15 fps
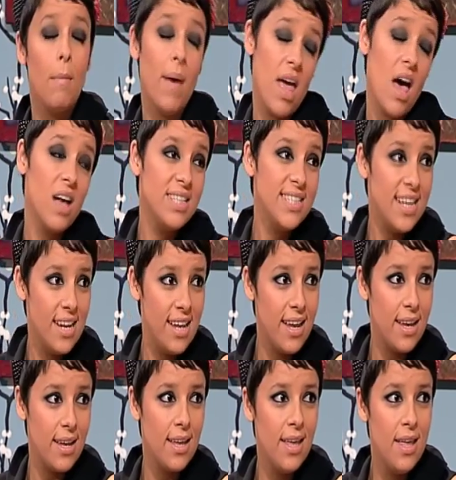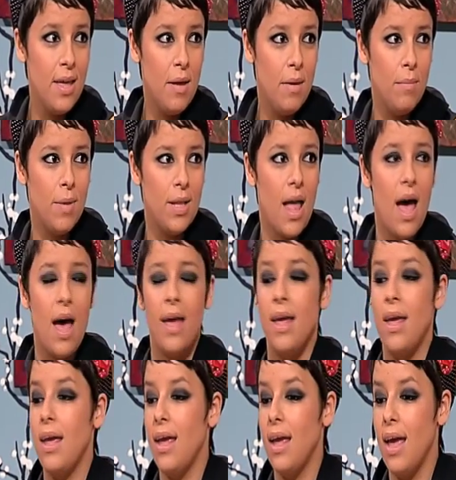My atelier, but
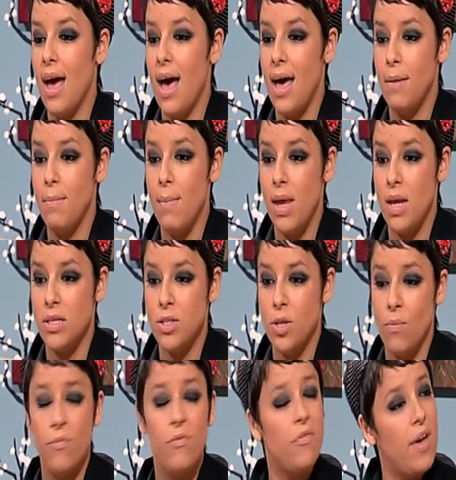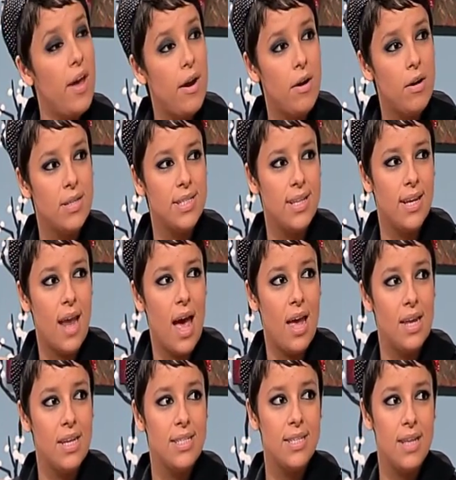I make some fairs and
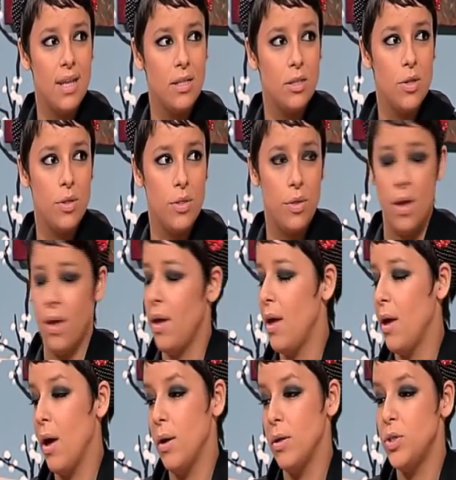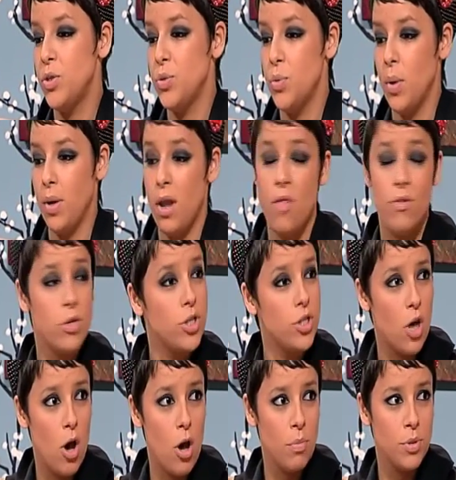I sell to another
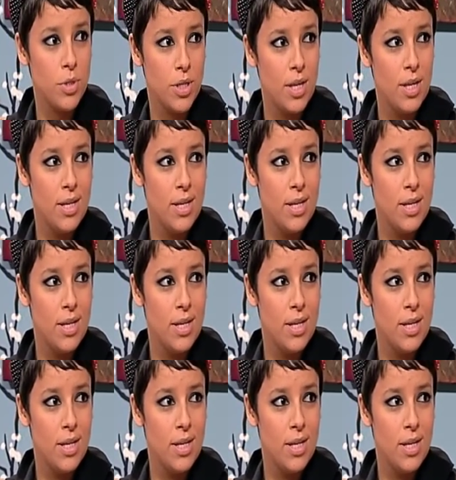shops.